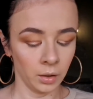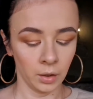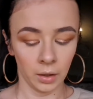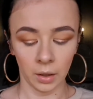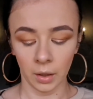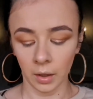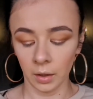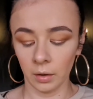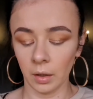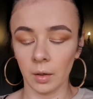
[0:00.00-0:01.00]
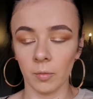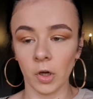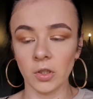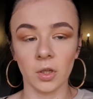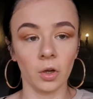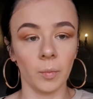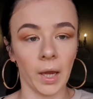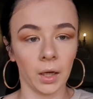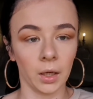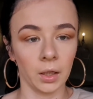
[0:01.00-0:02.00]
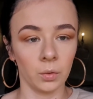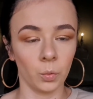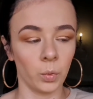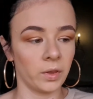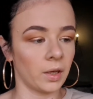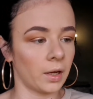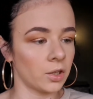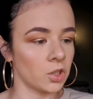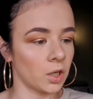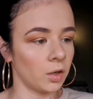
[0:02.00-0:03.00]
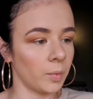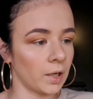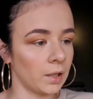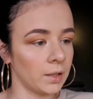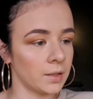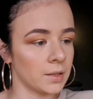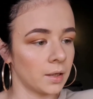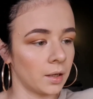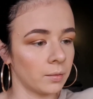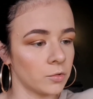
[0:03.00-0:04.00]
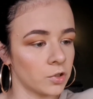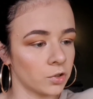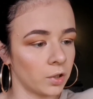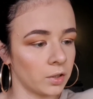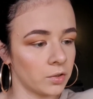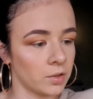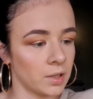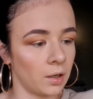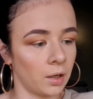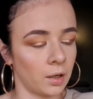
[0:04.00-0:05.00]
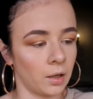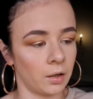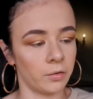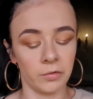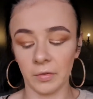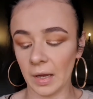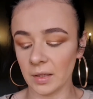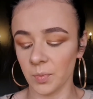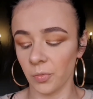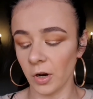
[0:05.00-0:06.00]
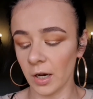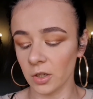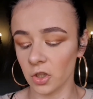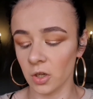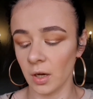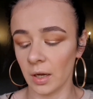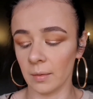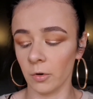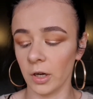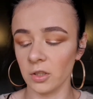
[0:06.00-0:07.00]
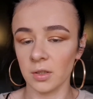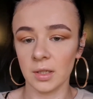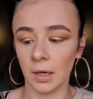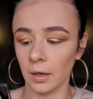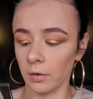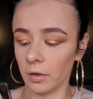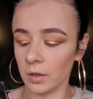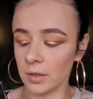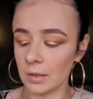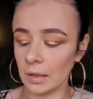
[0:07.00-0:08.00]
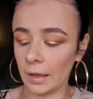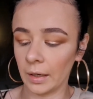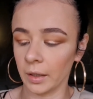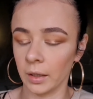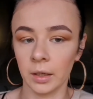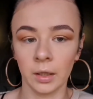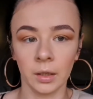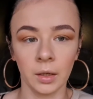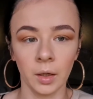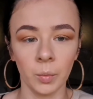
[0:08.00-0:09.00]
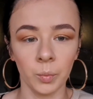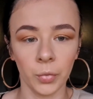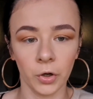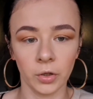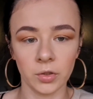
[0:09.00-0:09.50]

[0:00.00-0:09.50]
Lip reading: Okay, then I'm going to go back in with the eyeshadow palette. I'm just going to take a flat brush and I'm going to take this like burnt